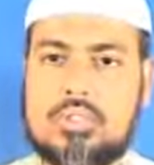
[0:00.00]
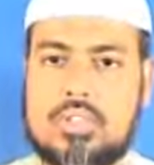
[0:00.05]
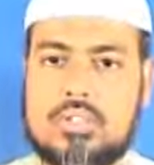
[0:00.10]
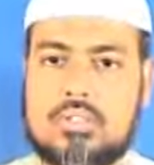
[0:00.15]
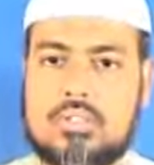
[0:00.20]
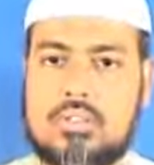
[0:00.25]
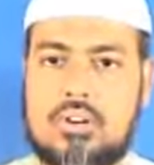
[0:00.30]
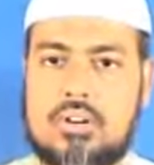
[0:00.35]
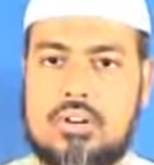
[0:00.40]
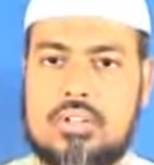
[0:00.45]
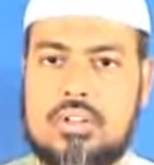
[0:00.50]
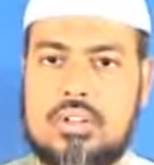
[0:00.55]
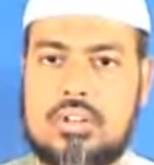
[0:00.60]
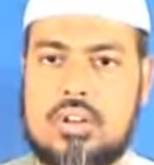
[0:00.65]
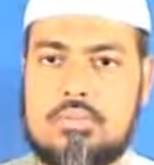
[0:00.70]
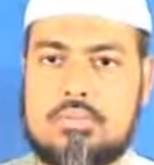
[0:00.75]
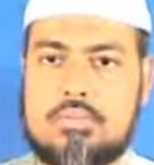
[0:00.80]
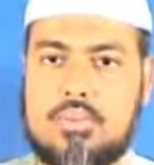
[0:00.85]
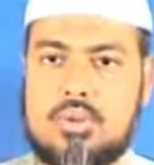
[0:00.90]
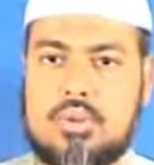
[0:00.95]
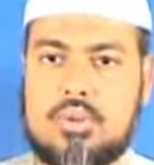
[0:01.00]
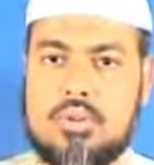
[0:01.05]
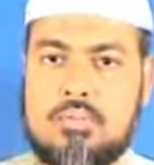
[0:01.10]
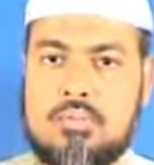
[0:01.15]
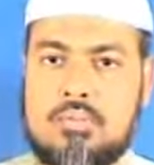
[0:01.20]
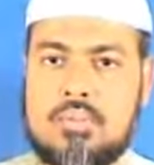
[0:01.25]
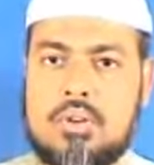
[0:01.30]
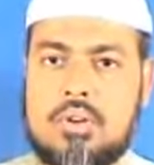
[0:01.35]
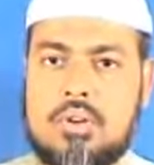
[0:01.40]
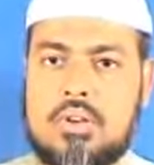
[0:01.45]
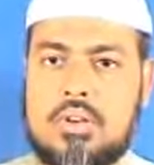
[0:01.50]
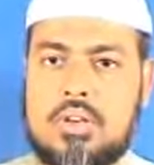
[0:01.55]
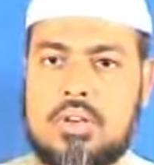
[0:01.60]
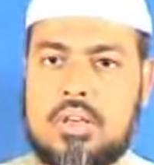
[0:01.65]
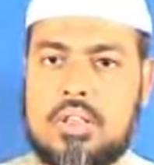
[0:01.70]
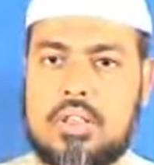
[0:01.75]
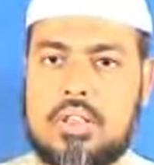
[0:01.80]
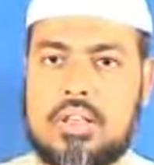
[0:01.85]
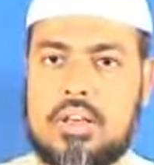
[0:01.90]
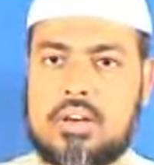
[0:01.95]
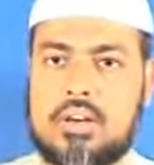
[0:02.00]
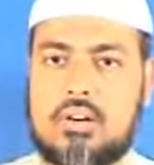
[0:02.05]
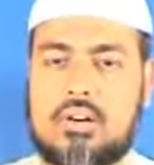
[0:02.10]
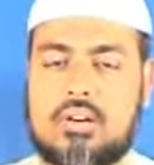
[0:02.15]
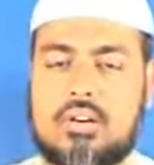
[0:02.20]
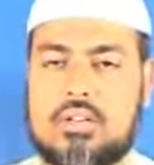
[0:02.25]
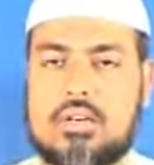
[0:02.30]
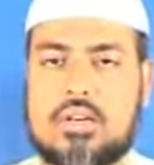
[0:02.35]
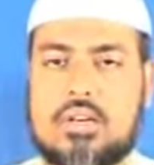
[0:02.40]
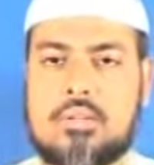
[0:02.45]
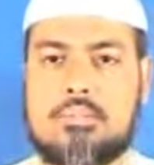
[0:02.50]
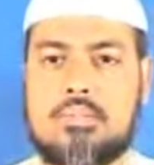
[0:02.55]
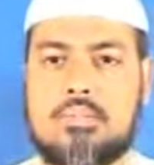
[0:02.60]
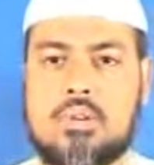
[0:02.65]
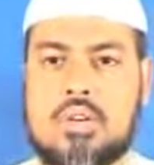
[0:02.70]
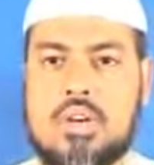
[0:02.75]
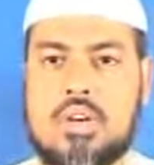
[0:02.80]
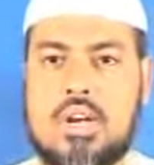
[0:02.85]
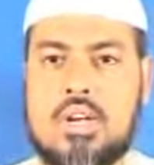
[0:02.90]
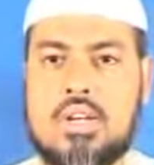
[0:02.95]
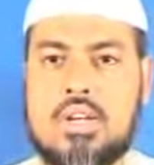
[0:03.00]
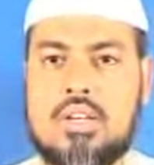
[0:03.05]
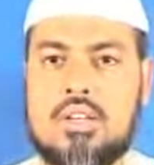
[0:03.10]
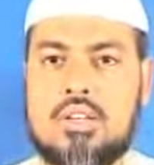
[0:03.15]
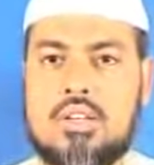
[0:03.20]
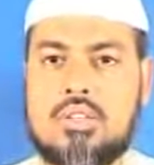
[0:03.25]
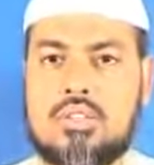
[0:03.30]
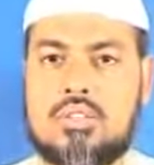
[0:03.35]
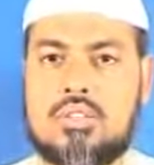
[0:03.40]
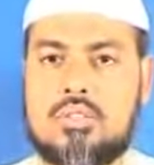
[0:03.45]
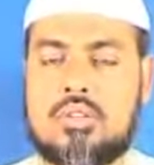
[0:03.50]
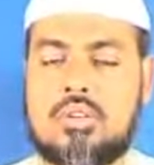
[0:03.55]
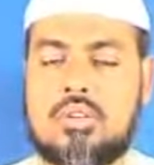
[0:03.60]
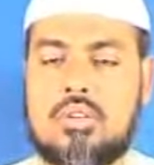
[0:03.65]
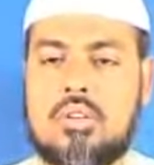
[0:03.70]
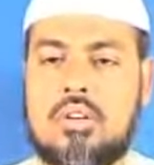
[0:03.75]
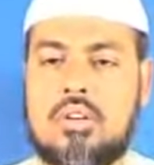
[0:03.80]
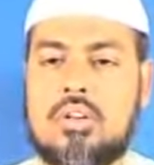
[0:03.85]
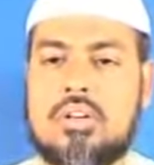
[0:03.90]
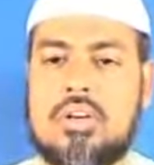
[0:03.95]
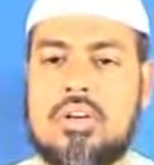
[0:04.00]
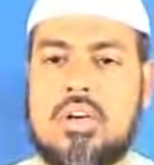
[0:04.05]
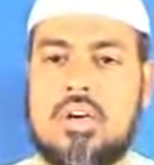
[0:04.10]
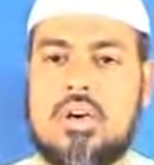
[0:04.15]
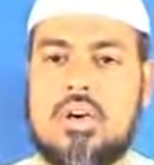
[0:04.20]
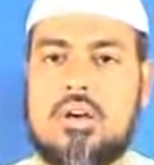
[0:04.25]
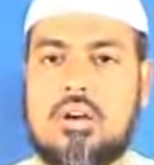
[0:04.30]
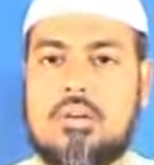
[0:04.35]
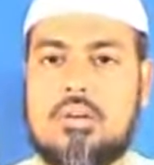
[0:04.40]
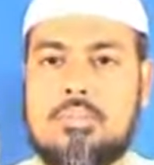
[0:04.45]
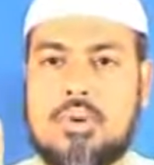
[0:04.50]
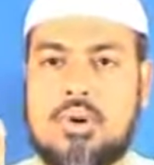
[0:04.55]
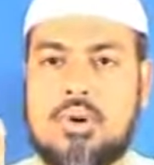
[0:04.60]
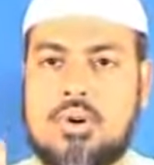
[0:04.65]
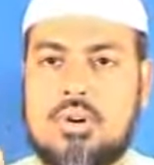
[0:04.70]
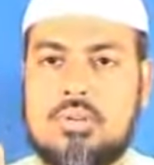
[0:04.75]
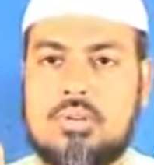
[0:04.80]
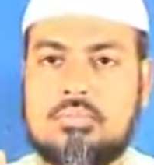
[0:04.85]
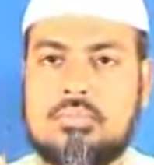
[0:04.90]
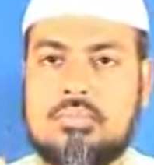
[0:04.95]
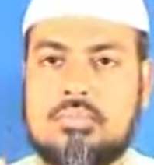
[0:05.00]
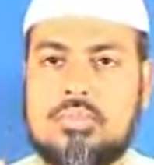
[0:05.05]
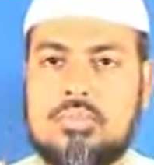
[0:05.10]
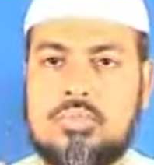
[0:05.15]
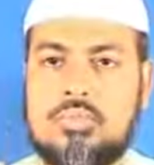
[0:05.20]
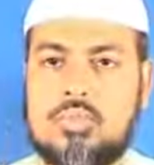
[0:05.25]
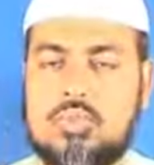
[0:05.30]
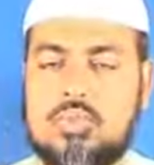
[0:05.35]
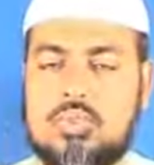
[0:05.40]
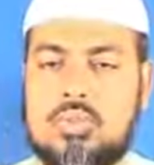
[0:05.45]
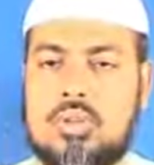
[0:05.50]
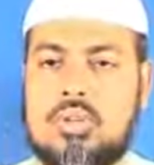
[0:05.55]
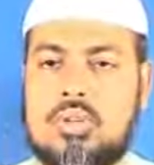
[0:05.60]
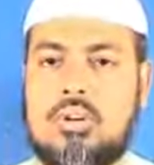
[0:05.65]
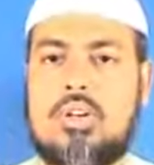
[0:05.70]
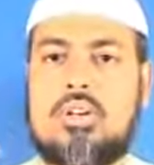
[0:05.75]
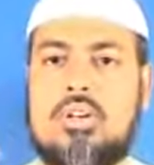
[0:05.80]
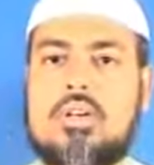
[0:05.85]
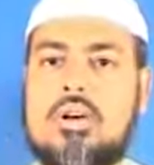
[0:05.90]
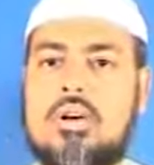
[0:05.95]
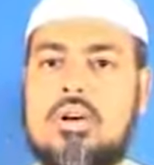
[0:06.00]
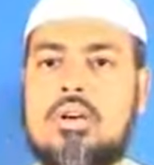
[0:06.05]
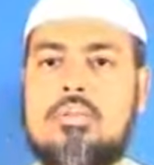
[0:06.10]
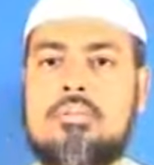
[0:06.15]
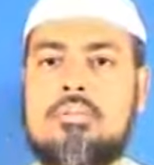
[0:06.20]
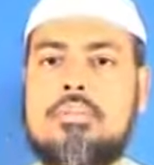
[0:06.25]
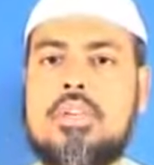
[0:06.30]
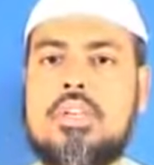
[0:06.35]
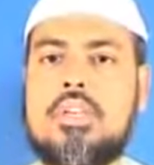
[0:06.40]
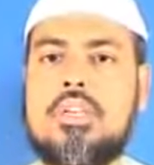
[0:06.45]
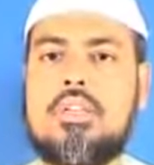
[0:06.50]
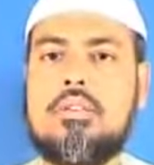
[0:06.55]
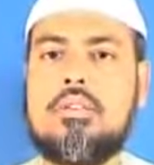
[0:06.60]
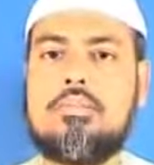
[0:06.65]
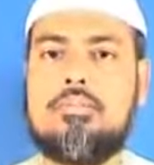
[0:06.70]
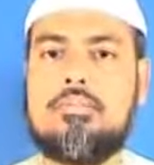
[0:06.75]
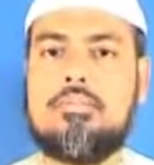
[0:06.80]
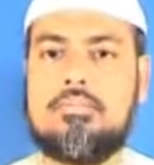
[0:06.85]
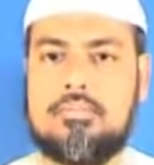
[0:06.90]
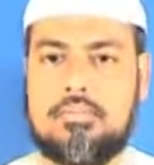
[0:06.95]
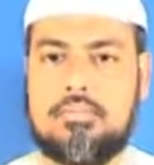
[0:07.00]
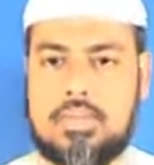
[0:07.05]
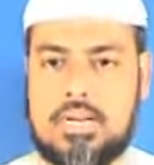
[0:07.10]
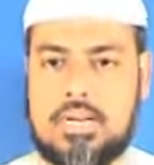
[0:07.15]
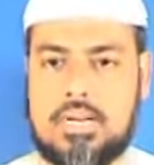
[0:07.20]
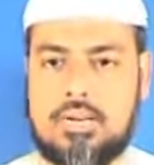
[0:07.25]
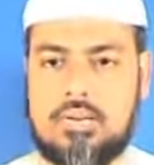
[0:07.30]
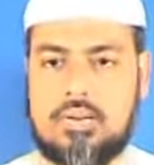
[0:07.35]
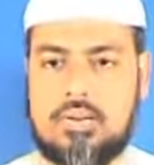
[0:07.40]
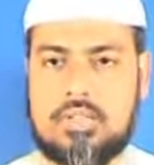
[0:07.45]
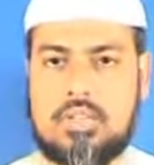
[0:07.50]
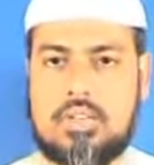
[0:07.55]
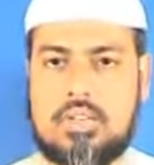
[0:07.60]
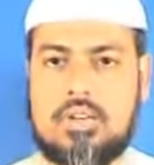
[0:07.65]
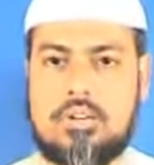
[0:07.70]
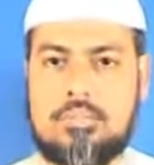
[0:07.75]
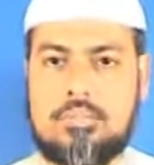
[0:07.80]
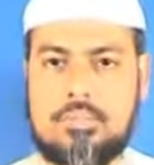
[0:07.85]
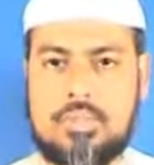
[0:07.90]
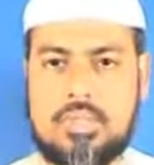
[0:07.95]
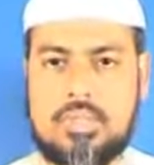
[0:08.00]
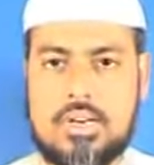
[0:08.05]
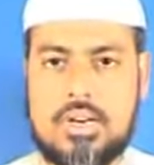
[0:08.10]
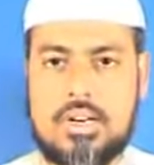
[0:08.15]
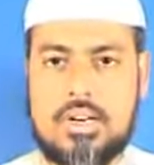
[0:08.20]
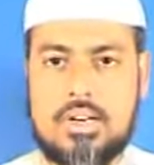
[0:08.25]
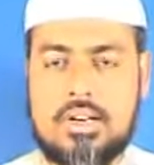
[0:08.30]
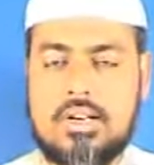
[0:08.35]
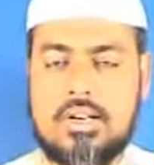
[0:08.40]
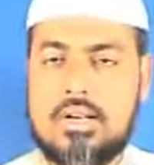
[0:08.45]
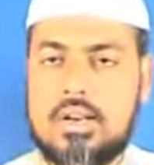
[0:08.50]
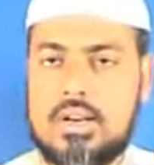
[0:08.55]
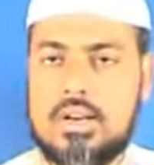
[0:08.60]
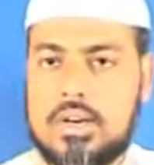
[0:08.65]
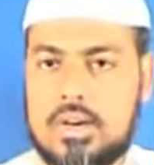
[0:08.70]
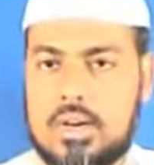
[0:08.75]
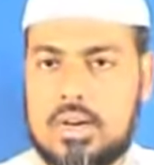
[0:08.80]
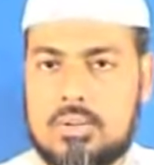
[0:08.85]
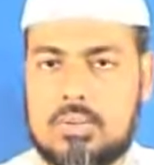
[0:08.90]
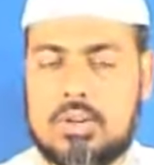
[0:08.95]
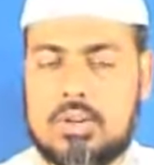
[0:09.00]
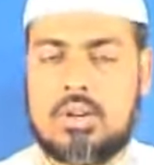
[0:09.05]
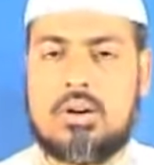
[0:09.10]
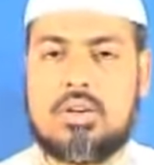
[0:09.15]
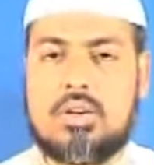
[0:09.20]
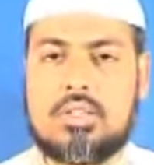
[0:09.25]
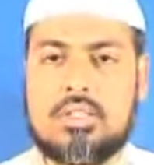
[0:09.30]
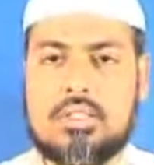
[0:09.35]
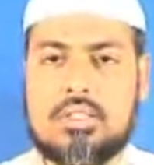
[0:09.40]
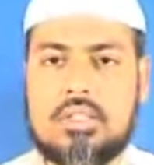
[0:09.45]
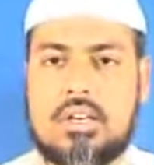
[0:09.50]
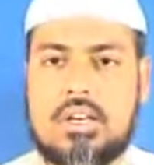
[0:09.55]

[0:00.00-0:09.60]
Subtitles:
his Lord, Rabbuhum, their Lord, Rabbuka, your Lord, Rabbukum, your Lord, Rabbi, my Lord, Rabbuna, our Lord.